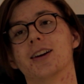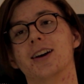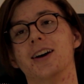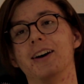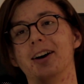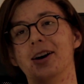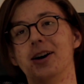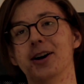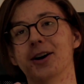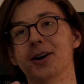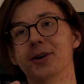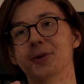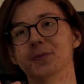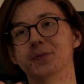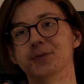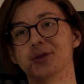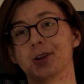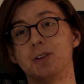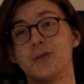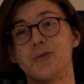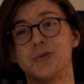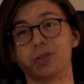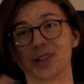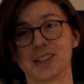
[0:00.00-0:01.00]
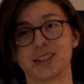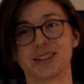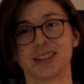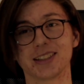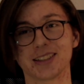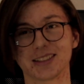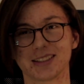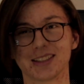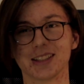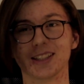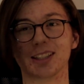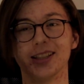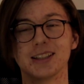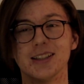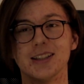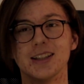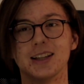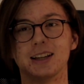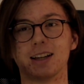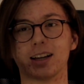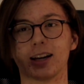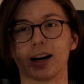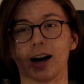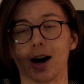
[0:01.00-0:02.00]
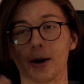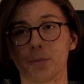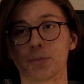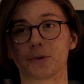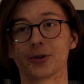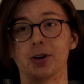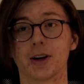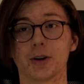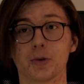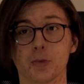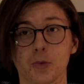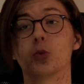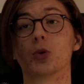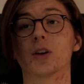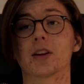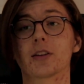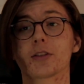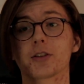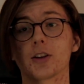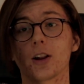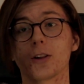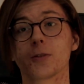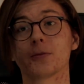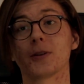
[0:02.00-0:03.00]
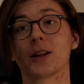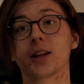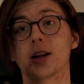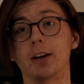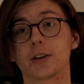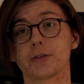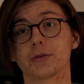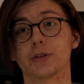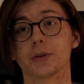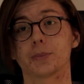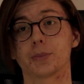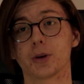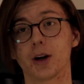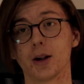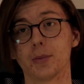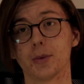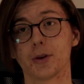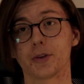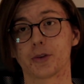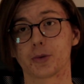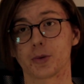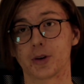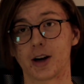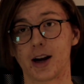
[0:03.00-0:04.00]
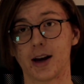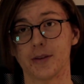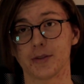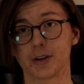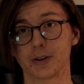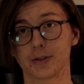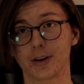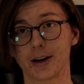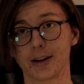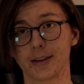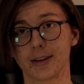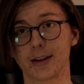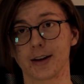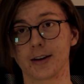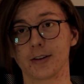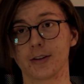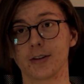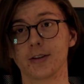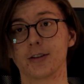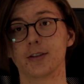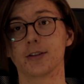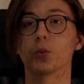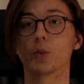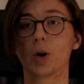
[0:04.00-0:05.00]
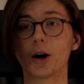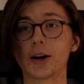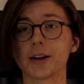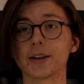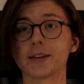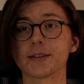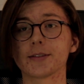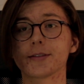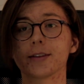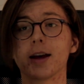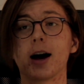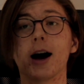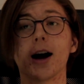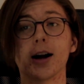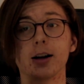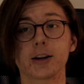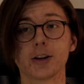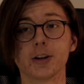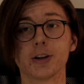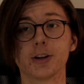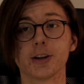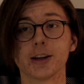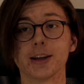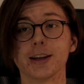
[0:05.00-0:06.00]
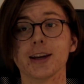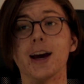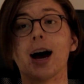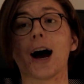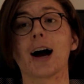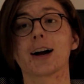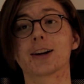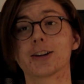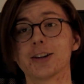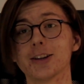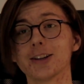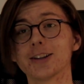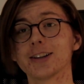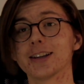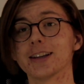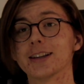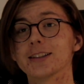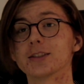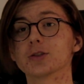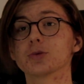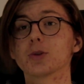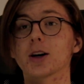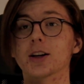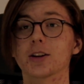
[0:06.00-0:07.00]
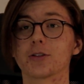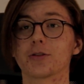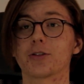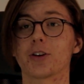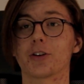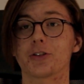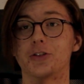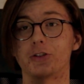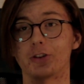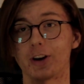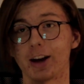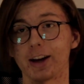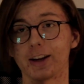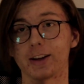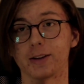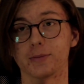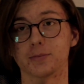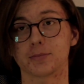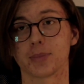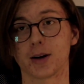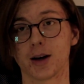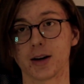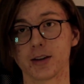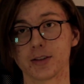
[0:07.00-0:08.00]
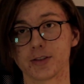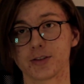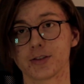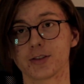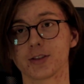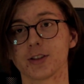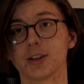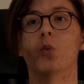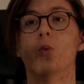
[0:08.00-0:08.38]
The 360 upgrade will solve a lot of the problems we're having right now. What is a cookie? A cookie is one of our tracking pucks.